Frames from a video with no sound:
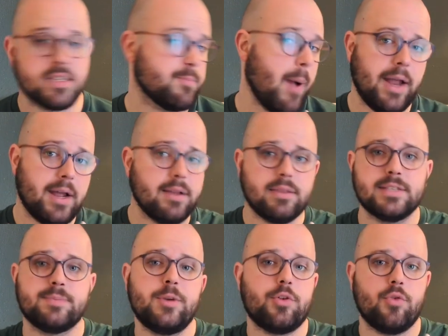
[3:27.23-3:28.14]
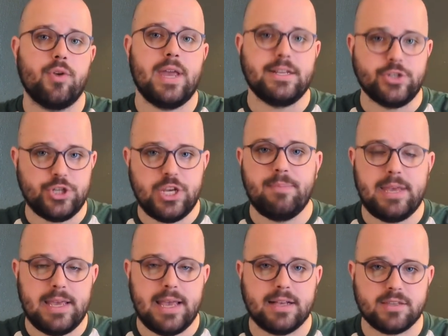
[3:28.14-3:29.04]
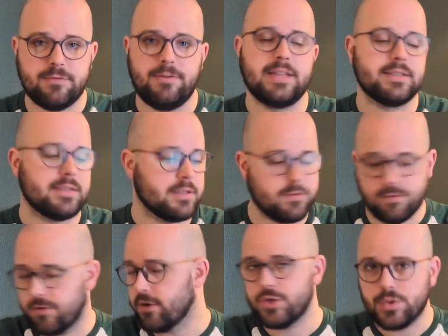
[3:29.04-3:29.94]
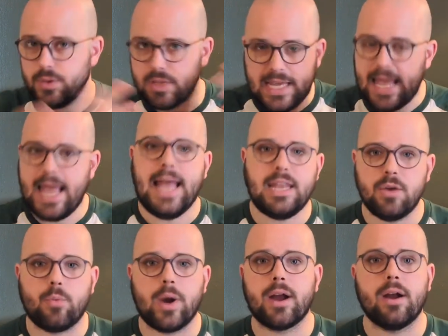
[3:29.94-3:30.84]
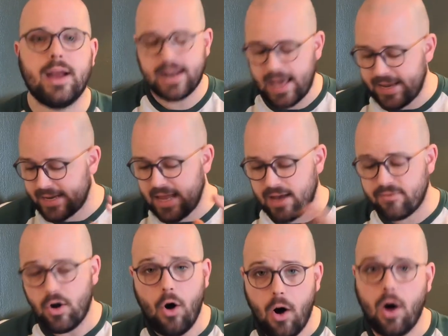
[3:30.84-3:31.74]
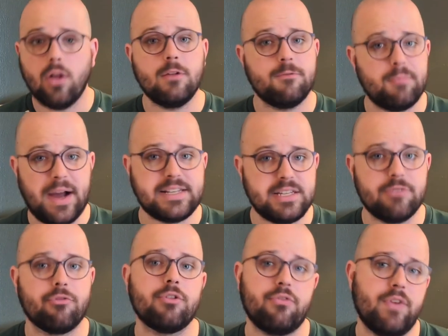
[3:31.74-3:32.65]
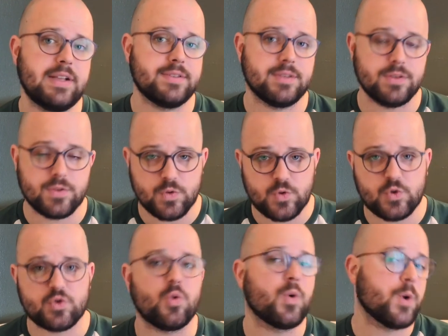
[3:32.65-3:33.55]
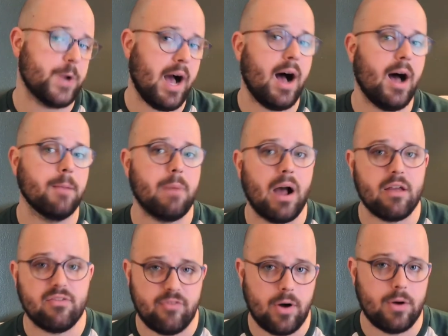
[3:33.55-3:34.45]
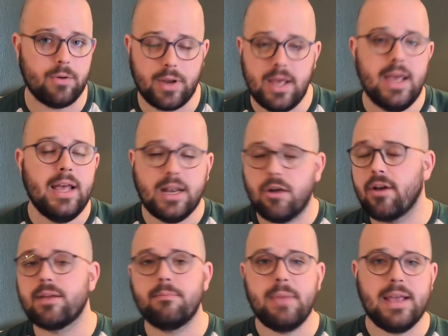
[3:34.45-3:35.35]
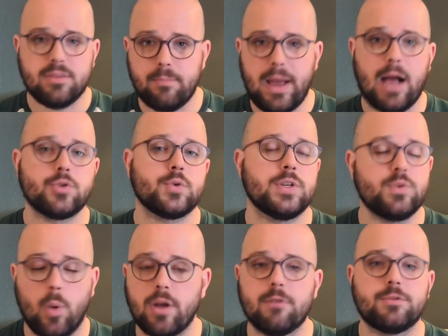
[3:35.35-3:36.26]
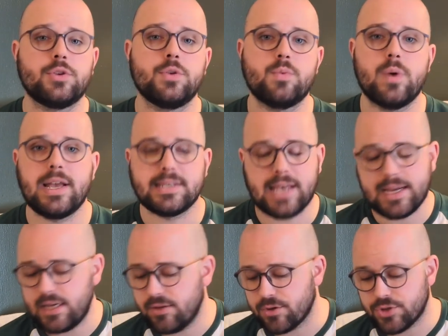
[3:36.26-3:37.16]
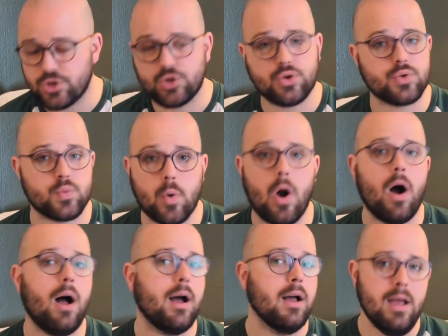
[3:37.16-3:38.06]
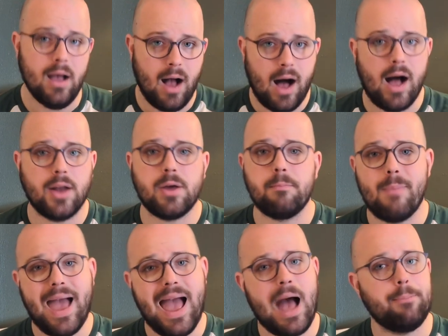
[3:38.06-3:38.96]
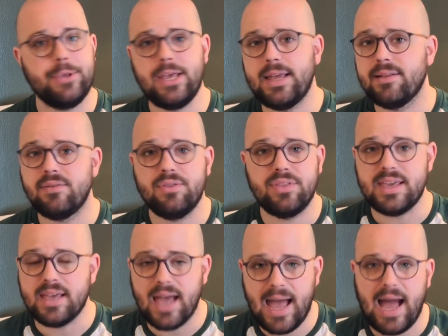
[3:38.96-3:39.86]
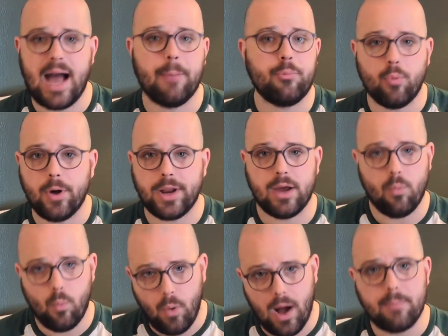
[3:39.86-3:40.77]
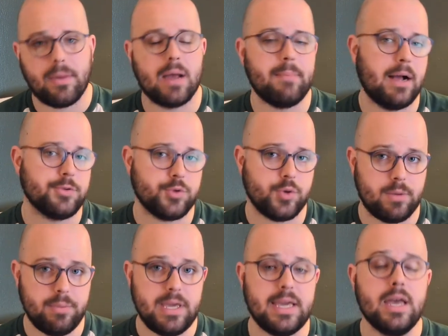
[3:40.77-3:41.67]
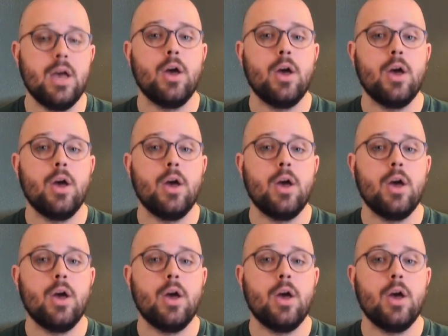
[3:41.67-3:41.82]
SpotOn lets me create GPS fences virtually anywhere, I can have all of my different fences stored on my phone. Now, I can make the boundaries one of 2 ways. I can either just draw on a map in the app what I want my boundary to be,